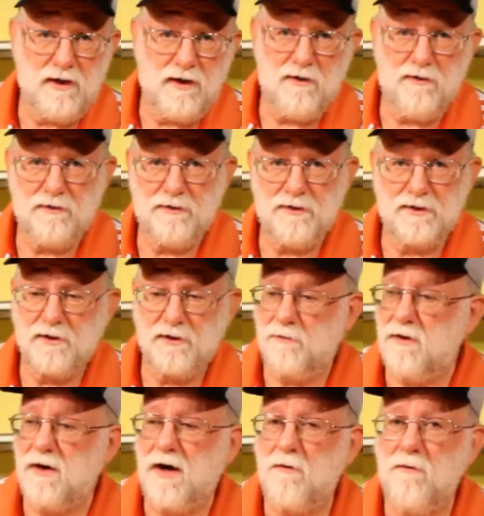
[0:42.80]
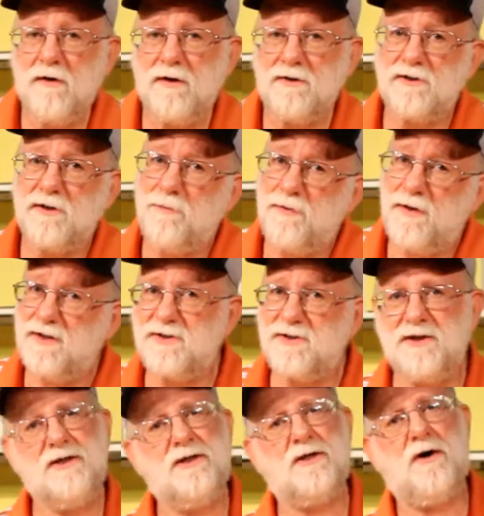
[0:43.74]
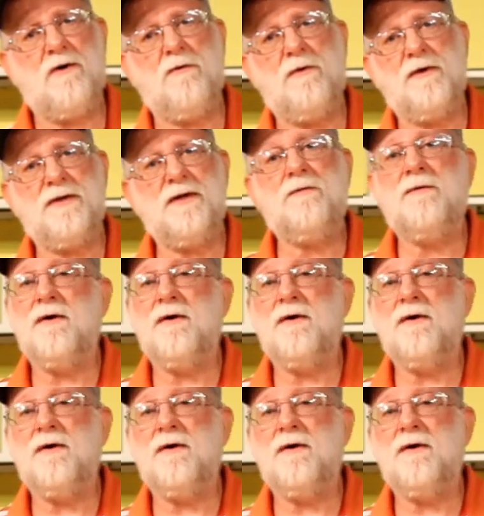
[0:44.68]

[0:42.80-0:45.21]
low? And they say, well, I want some place to go with it.